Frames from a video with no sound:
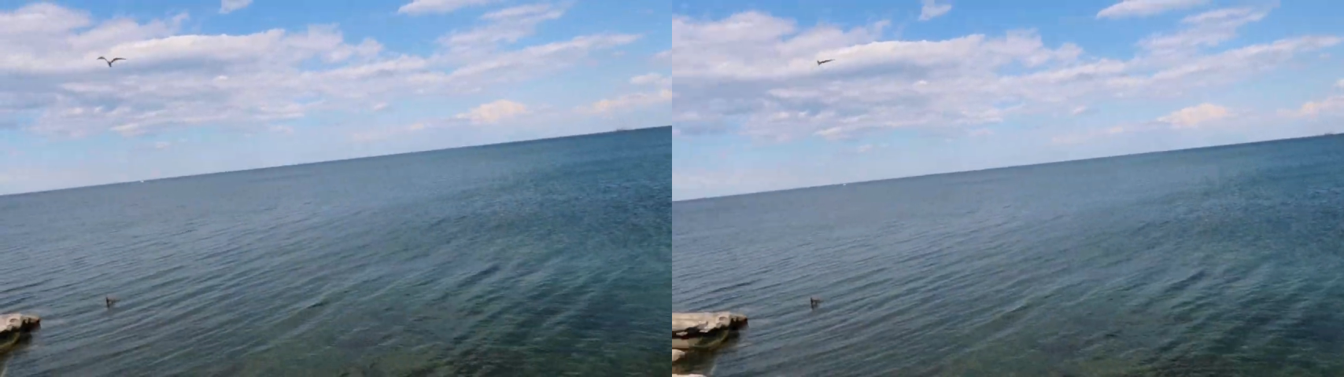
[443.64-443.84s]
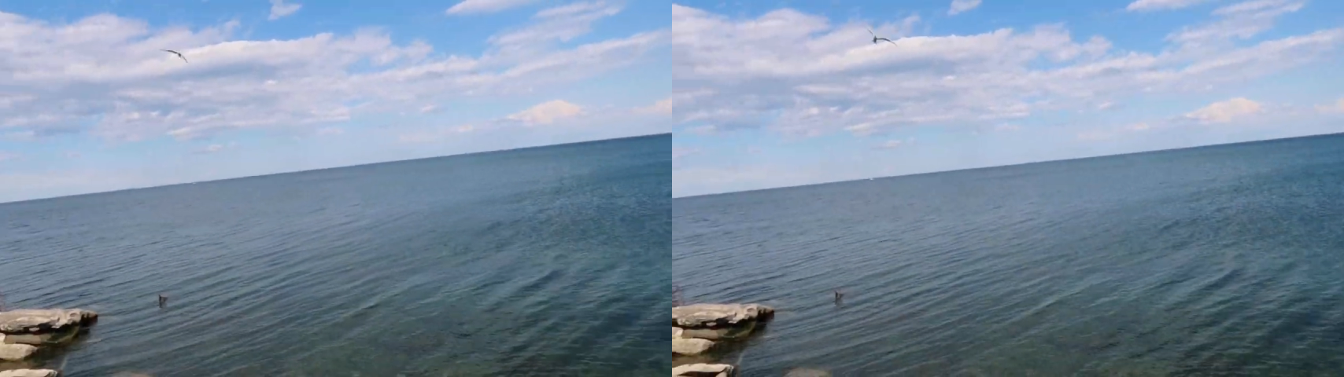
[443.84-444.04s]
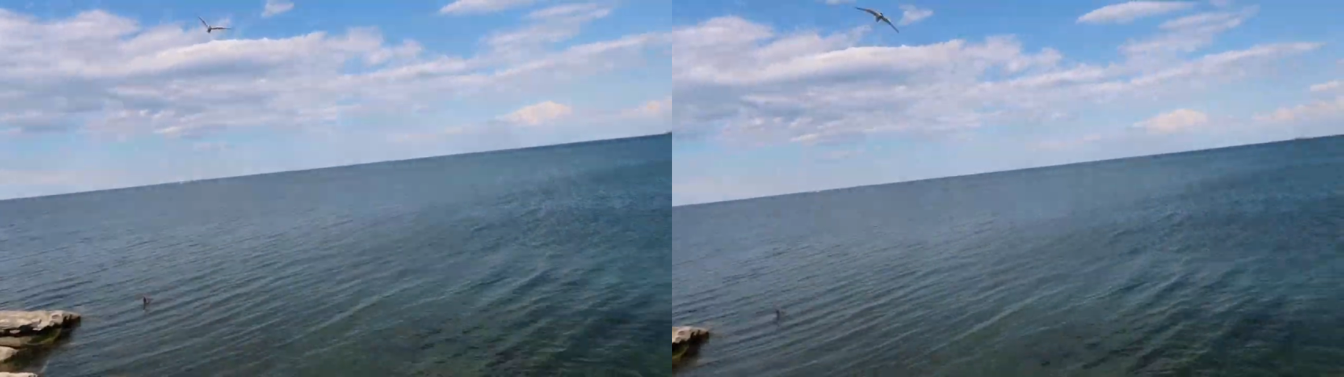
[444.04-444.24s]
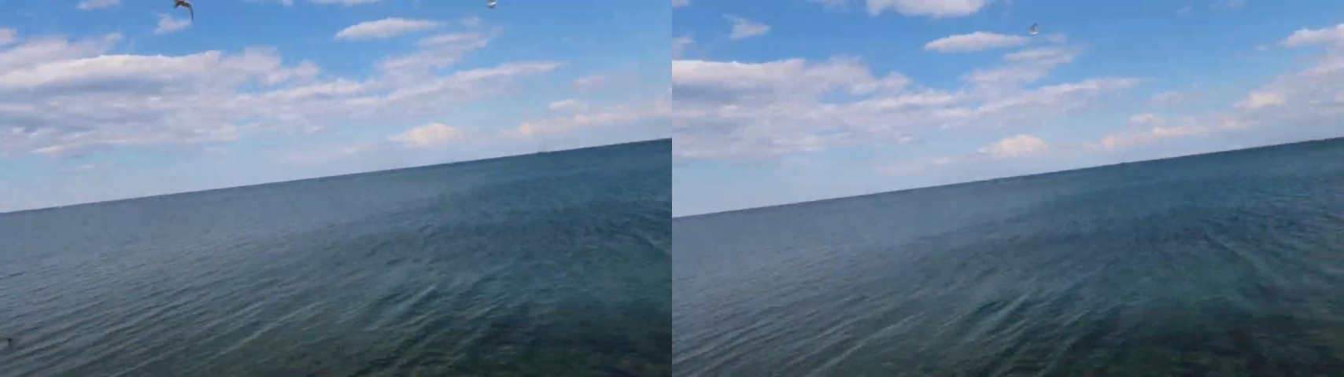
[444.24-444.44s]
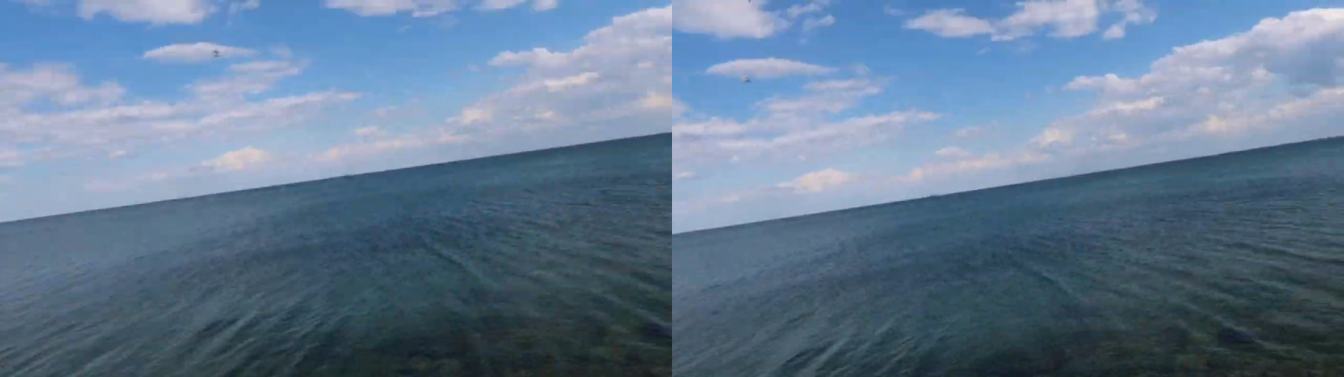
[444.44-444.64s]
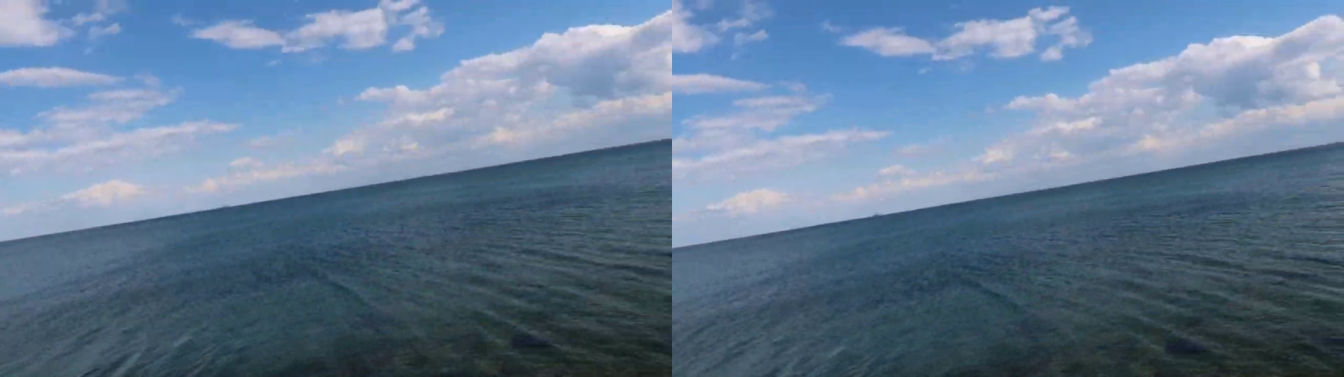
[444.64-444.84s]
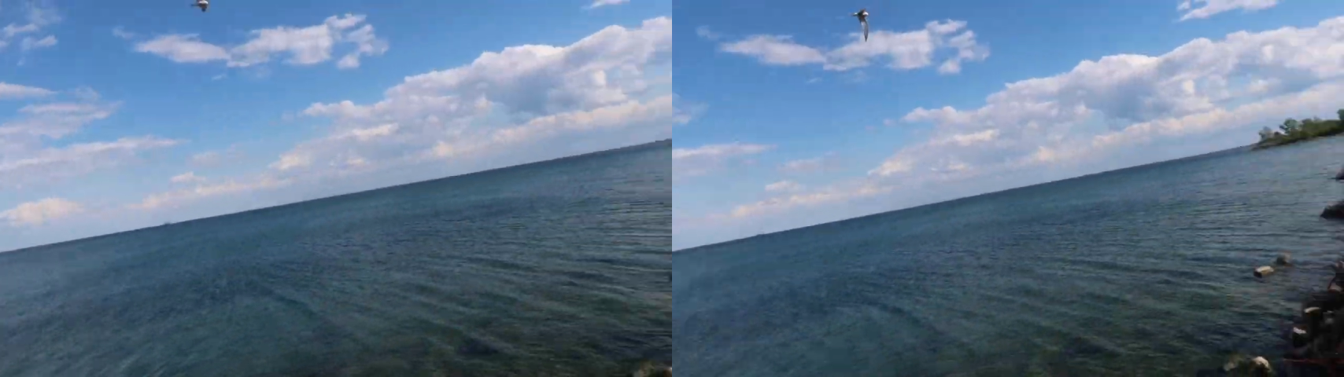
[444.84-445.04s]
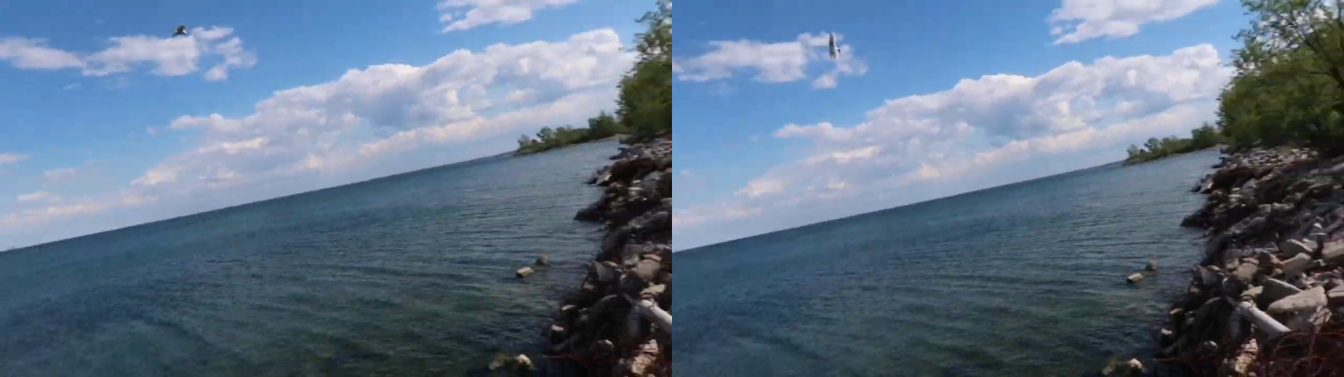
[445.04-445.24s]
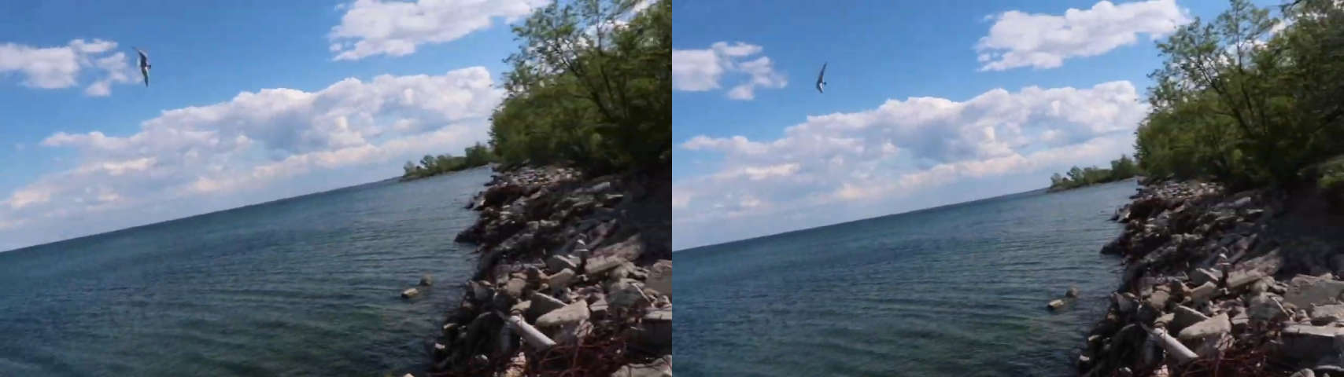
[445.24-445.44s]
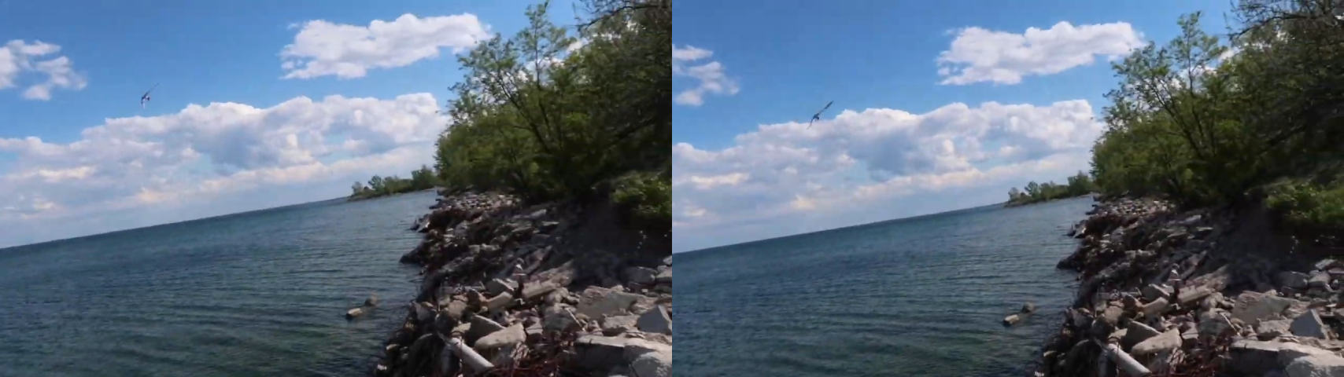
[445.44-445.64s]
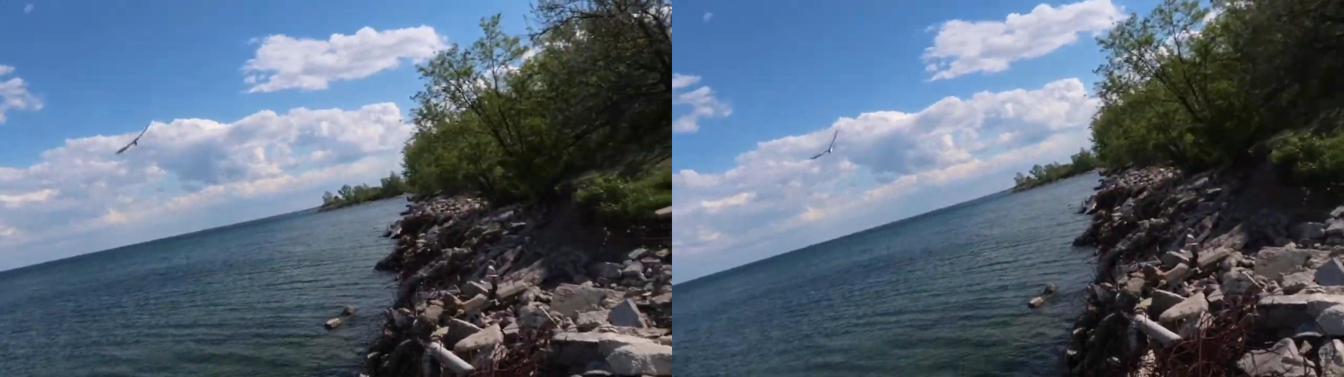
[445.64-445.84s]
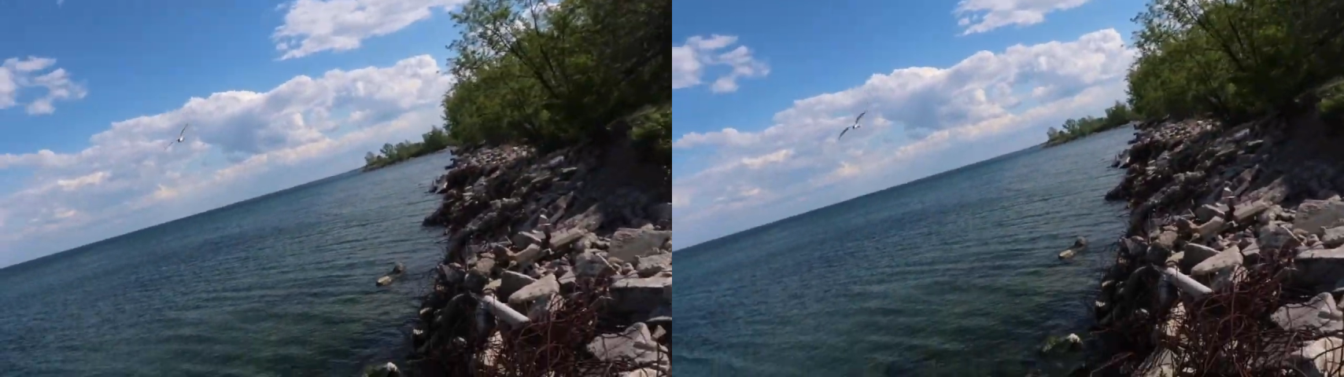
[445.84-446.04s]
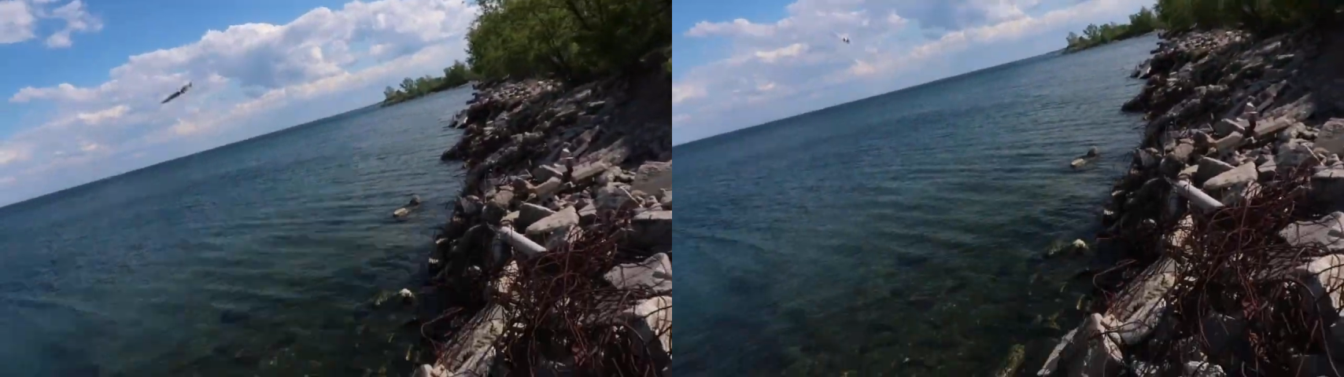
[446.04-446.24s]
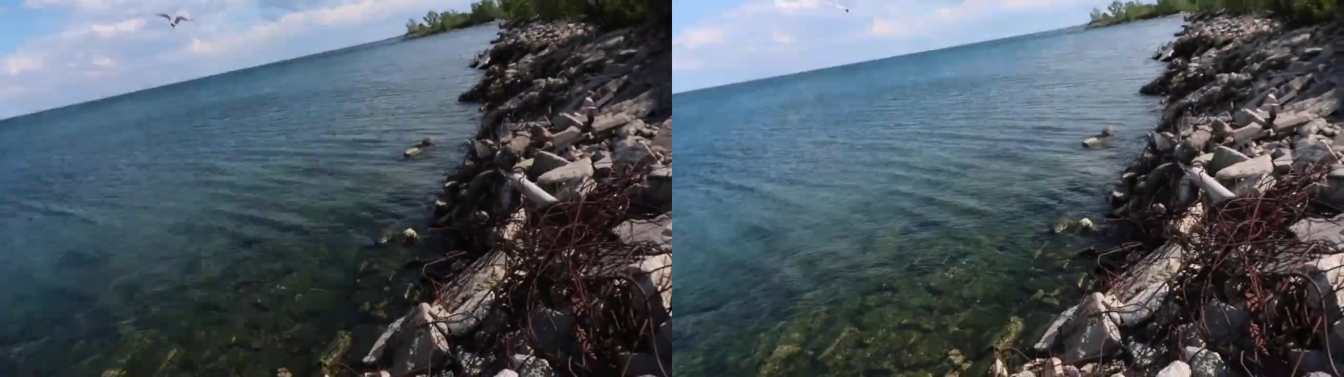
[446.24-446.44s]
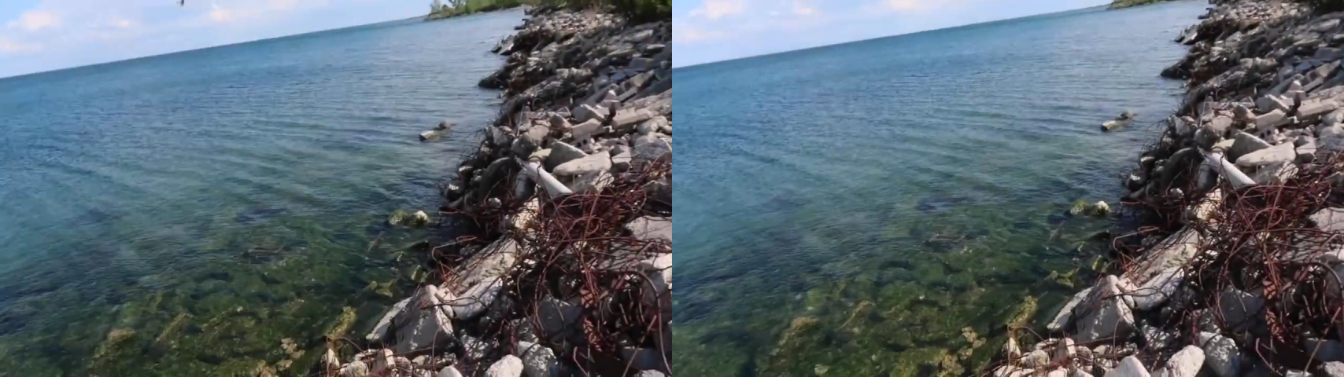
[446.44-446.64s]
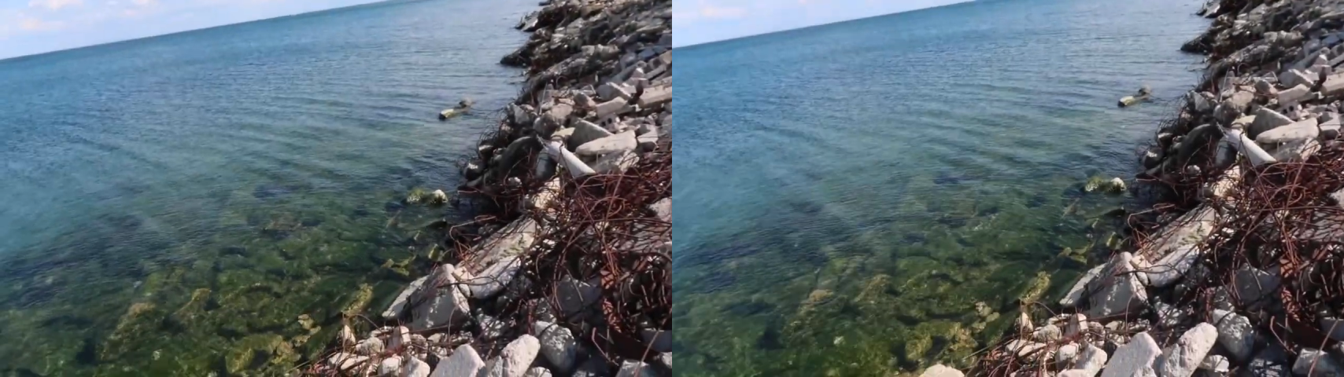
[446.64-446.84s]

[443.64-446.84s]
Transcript: (no speaker visible)